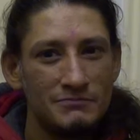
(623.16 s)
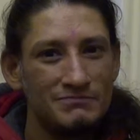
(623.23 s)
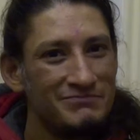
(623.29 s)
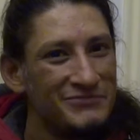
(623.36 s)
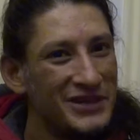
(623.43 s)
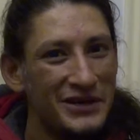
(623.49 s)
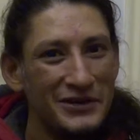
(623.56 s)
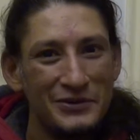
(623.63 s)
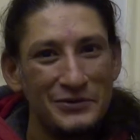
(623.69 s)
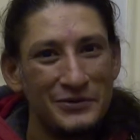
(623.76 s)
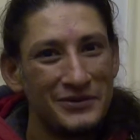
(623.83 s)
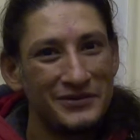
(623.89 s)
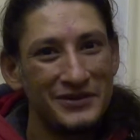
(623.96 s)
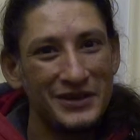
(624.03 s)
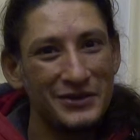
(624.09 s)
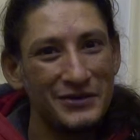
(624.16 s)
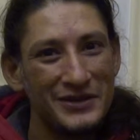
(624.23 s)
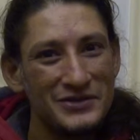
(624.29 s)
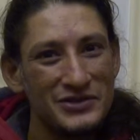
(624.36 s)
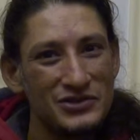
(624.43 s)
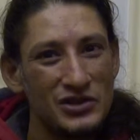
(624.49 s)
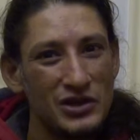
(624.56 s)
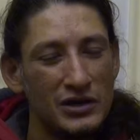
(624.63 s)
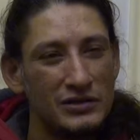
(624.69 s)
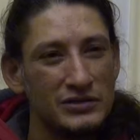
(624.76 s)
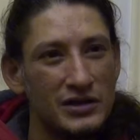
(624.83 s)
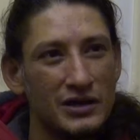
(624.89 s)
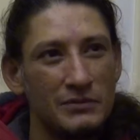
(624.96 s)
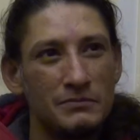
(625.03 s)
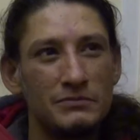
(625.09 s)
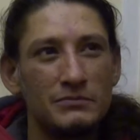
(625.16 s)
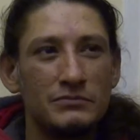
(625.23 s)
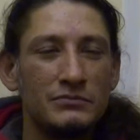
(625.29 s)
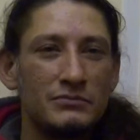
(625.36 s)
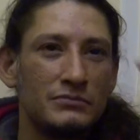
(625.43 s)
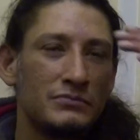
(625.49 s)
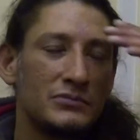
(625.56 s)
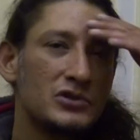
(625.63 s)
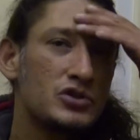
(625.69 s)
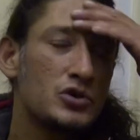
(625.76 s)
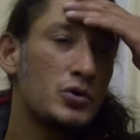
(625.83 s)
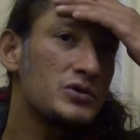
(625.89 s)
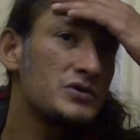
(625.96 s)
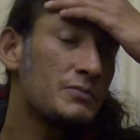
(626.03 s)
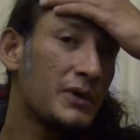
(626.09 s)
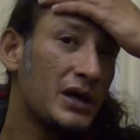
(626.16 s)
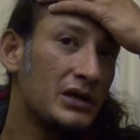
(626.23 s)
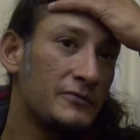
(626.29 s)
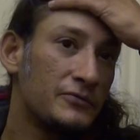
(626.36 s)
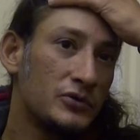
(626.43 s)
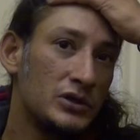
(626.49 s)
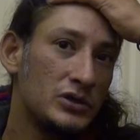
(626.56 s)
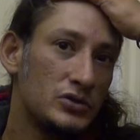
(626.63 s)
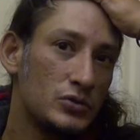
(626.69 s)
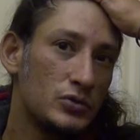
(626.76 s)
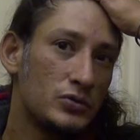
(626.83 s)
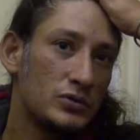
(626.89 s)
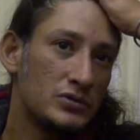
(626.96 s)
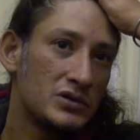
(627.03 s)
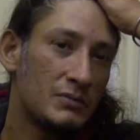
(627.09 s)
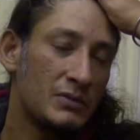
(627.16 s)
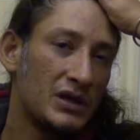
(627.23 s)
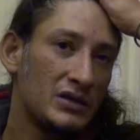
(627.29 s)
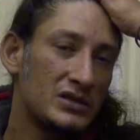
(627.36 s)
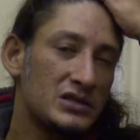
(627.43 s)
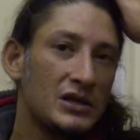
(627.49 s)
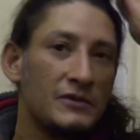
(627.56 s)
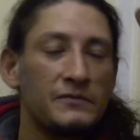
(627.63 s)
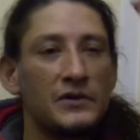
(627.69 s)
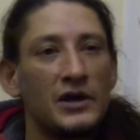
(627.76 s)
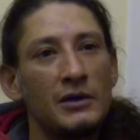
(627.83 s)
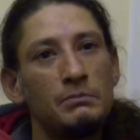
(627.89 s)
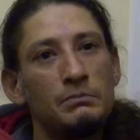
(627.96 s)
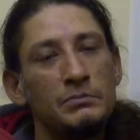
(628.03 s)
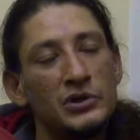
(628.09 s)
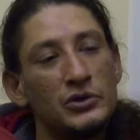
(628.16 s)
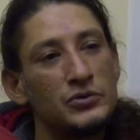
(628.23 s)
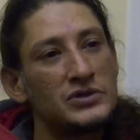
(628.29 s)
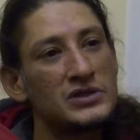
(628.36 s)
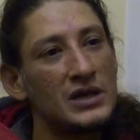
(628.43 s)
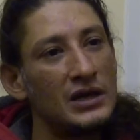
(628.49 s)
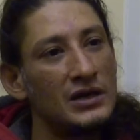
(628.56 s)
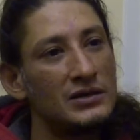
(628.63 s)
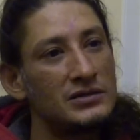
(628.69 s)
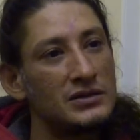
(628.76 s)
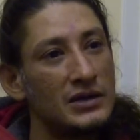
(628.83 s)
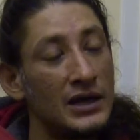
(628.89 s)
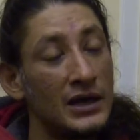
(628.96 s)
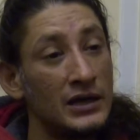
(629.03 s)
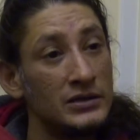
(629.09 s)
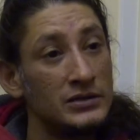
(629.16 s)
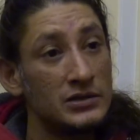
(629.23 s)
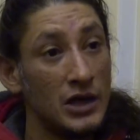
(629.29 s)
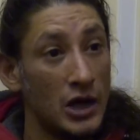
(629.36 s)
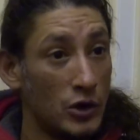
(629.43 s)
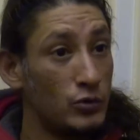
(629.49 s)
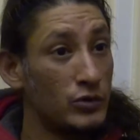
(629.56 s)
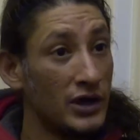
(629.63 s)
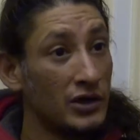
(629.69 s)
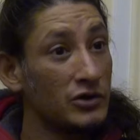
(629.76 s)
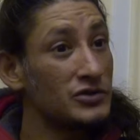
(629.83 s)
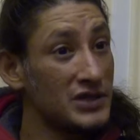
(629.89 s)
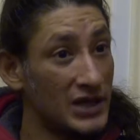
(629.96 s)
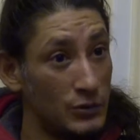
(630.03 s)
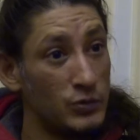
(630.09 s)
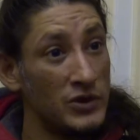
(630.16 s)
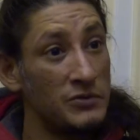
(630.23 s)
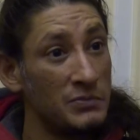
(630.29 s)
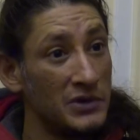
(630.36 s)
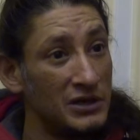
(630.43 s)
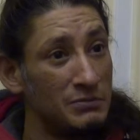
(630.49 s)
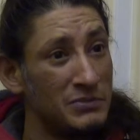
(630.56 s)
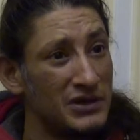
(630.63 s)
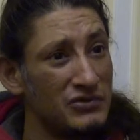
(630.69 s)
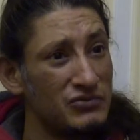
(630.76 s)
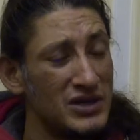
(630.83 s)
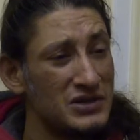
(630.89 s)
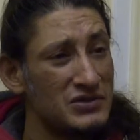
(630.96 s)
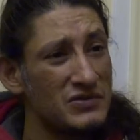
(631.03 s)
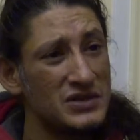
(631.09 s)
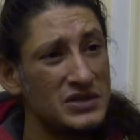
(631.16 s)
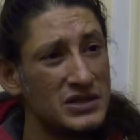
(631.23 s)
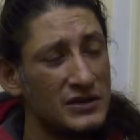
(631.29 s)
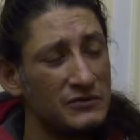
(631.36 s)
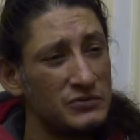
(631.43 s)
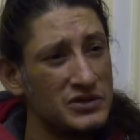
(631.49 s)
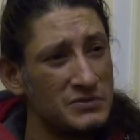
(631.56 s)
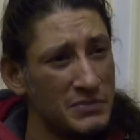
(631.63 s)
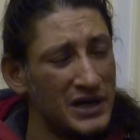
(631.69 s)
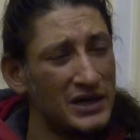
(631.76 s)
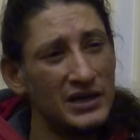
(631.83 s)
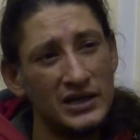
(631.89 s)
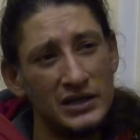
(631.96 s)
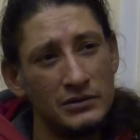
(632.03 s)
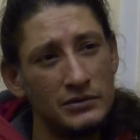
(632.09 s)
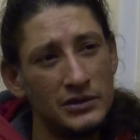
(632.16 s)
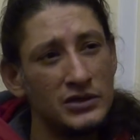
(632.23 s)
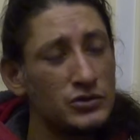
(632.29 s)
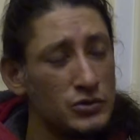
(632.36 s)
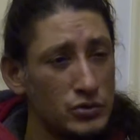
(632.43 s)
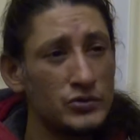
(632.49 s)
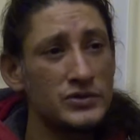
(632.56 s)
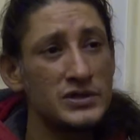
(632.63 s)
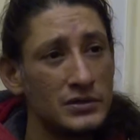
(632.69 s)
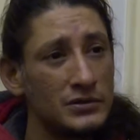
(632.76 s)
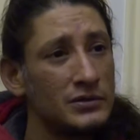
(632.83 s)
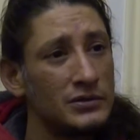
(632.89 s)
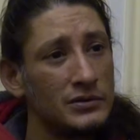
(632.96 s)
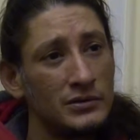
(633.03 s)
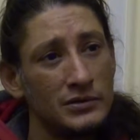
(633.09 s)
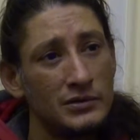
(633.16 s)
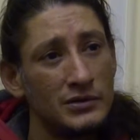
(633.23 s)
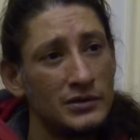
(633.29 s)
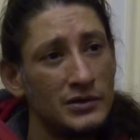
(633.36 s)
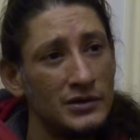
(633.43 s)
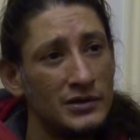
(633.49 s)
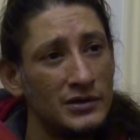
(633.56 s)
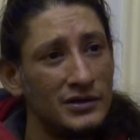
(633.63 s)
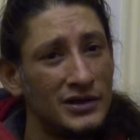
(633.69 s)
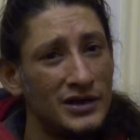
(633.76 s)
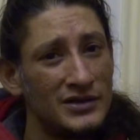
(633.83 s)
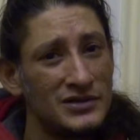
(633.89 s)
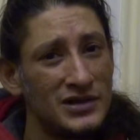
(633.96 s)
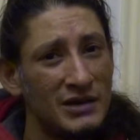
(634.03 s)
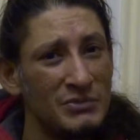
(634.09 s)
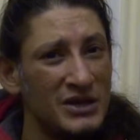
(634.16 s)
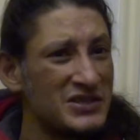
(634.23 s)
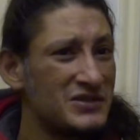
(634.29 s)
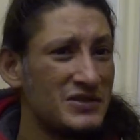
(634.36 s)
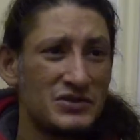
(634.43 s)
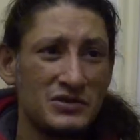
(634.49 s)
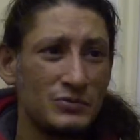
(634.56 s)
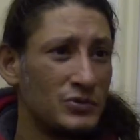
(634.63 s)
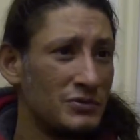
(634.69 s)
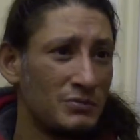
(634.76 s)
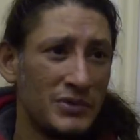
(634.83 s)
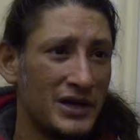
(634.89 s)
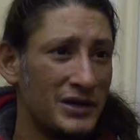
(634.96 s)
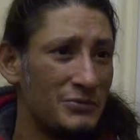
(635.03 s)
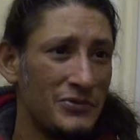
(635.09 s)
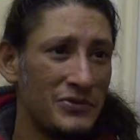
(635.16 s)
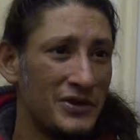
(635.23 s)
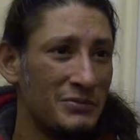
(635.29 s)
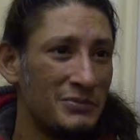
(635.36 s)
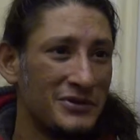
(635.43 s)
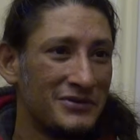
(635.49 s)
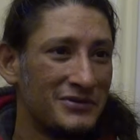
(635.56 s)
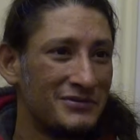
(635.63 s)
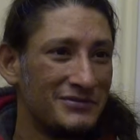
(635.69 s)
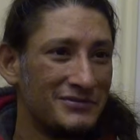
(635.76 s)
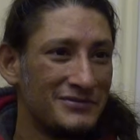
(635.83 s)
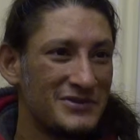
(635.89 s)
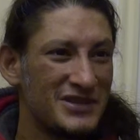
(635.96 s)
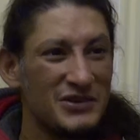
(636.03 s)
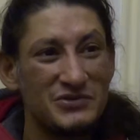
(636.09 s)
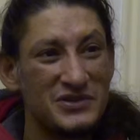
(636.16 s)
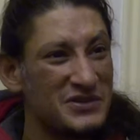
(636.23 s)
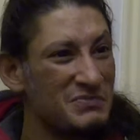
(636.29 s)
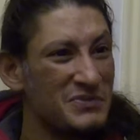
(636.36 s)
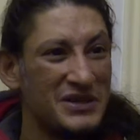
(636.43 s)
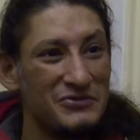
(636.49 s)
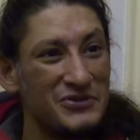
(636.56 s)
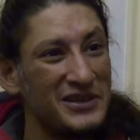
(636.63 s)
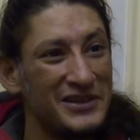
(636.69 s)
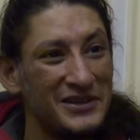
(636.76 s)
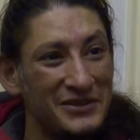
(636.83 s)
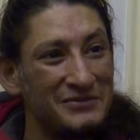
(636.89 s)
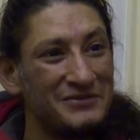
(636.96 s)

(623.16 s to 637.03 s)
No. As a child, the toys were mainly for indoors. I mean, the stuff like Blue Ted and Hulk I could take with me, but the rest of the stuff was mainly indoors. Yeah, and my sister wouldn't play with them, so it was just me, really.